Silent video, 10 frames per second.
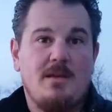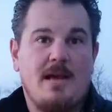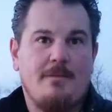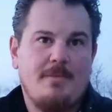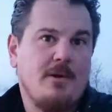
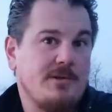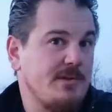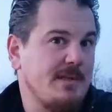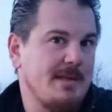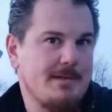Now, they also
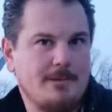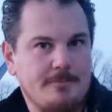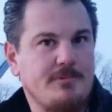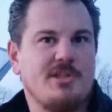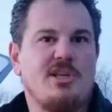sell that too,
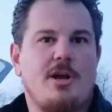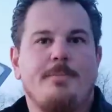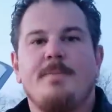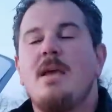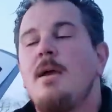just so you know.
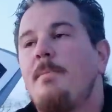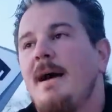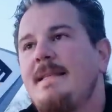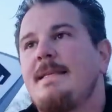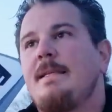
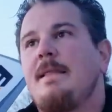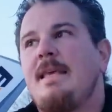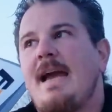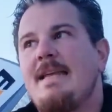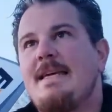But
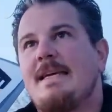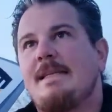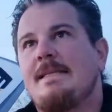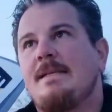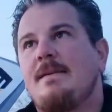the idea
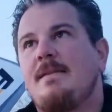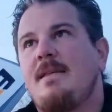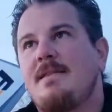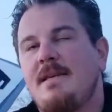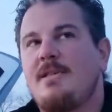is
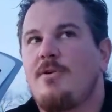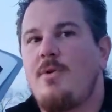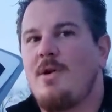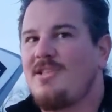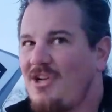the
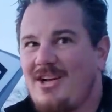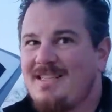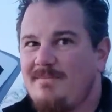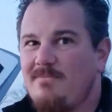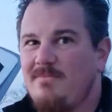631 is
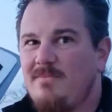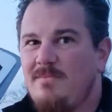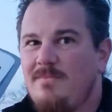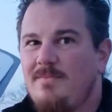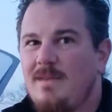awesome.
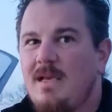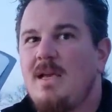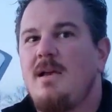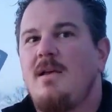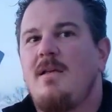
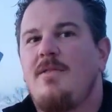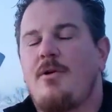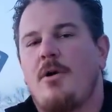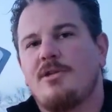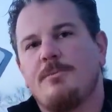There
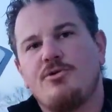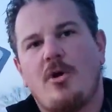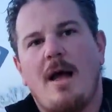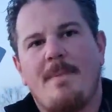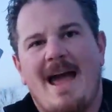are some
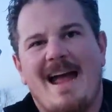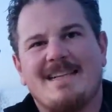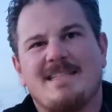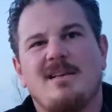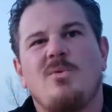
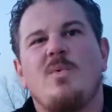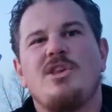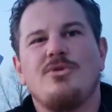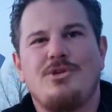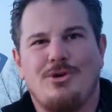drawbacks when
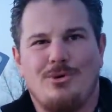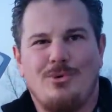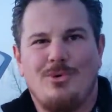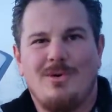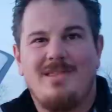you
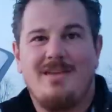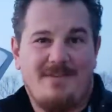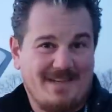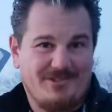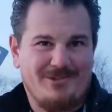do the
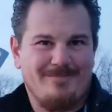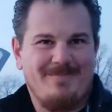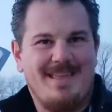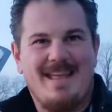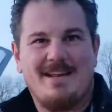Vector,
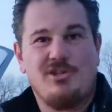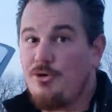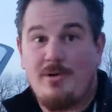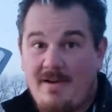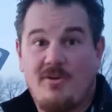and that is
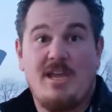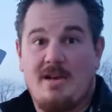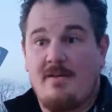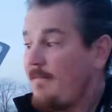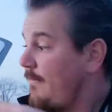you're never
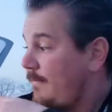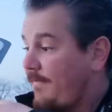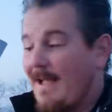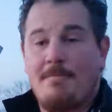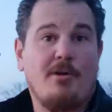getting
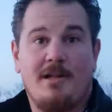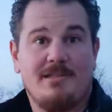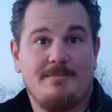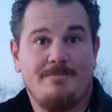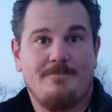
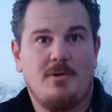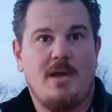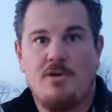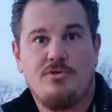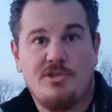flaperons.
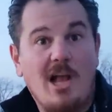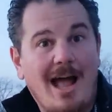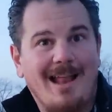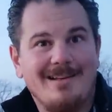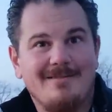Okay, you're just not.